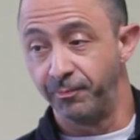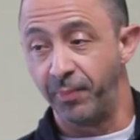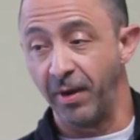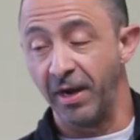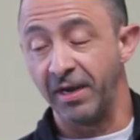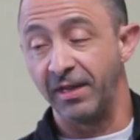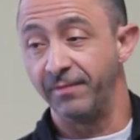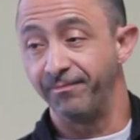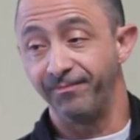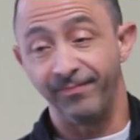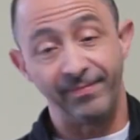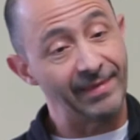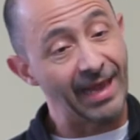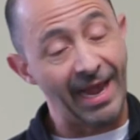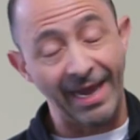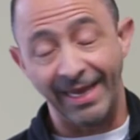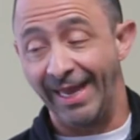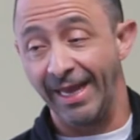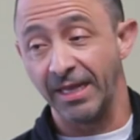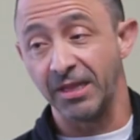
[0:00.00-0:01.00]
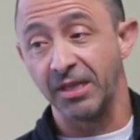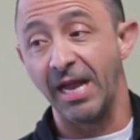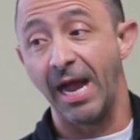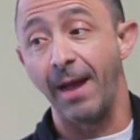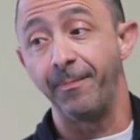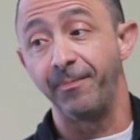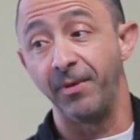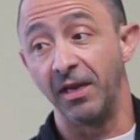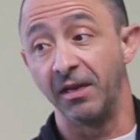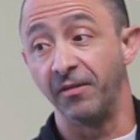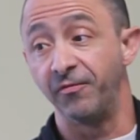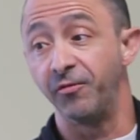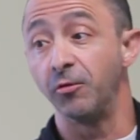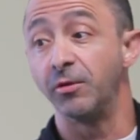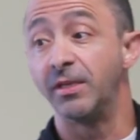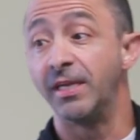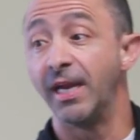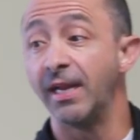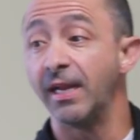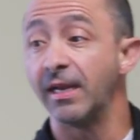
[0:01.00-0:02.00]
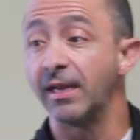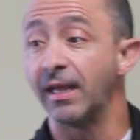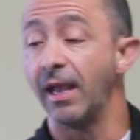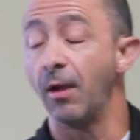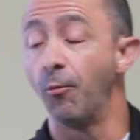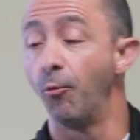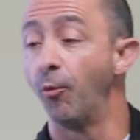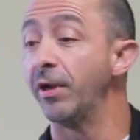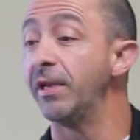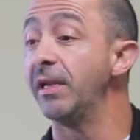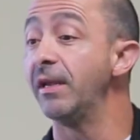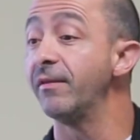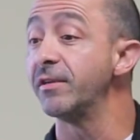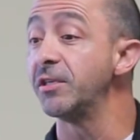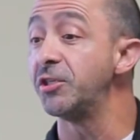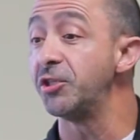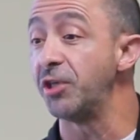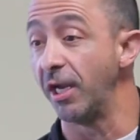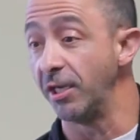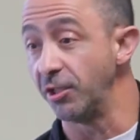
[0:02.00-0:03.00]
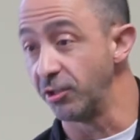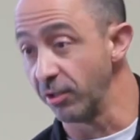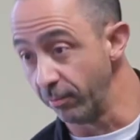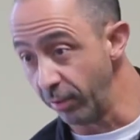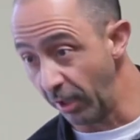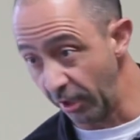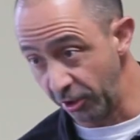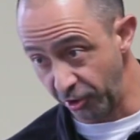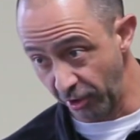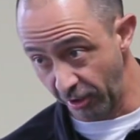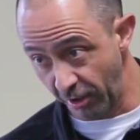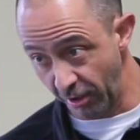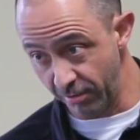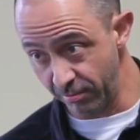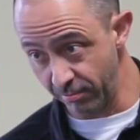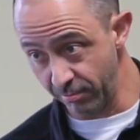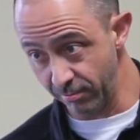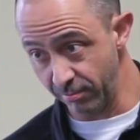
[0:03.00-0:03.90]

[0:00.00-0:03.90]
But I can't stop you. And if you did it, it wouldn't even change your blood sugar.